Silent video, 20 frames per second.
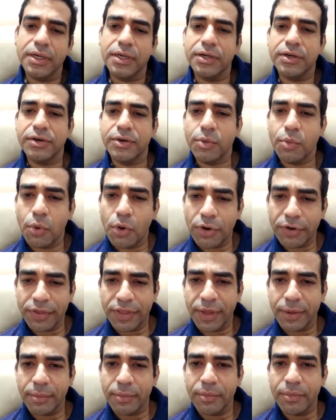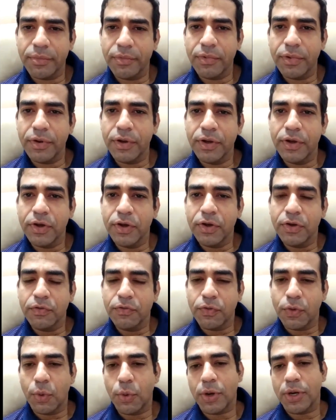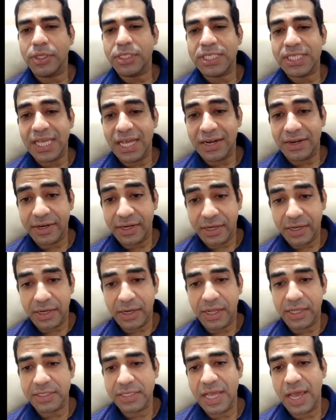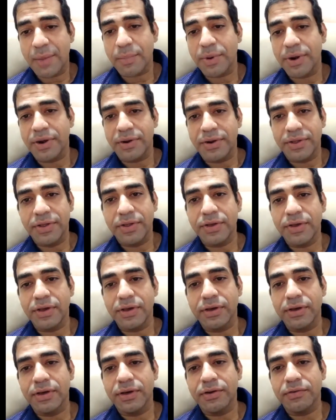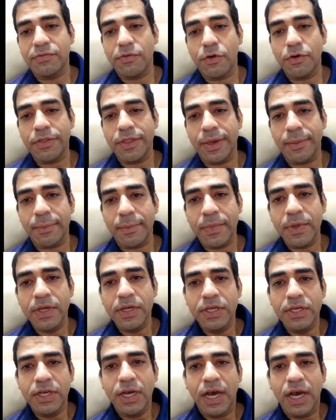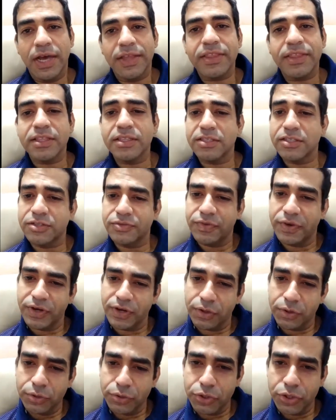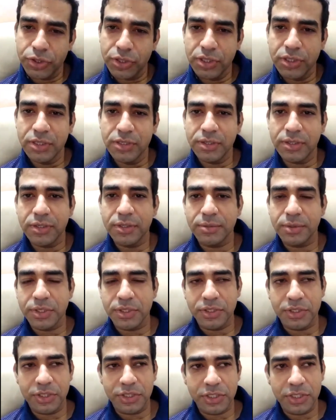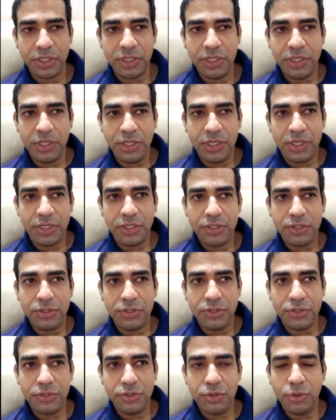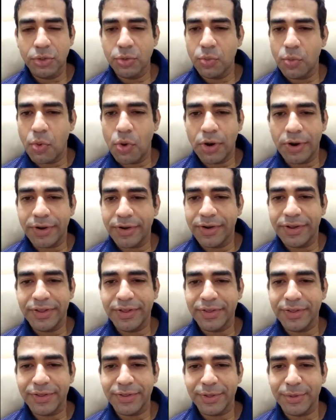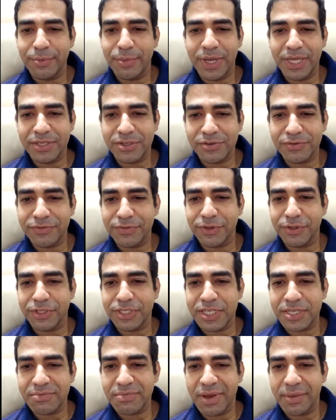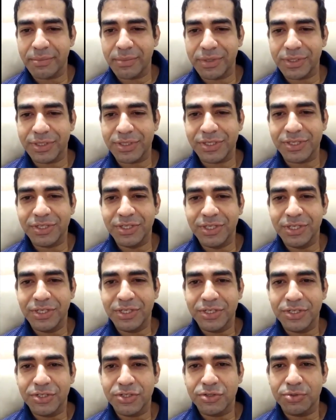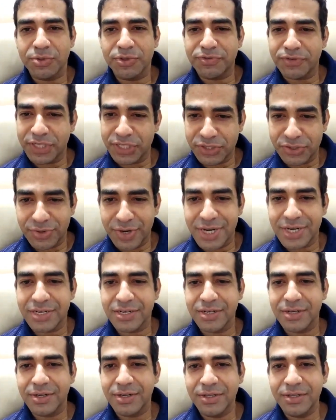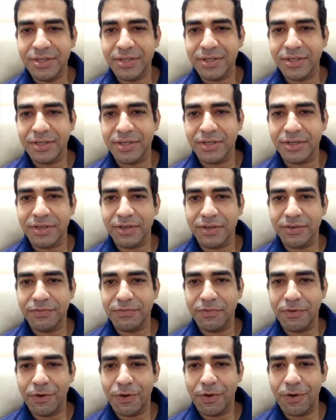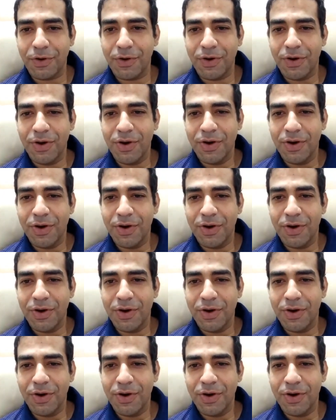reward them for what a salary cut has happened for them. I think this is very crucial because you don't want the best of your team members to be frustrated for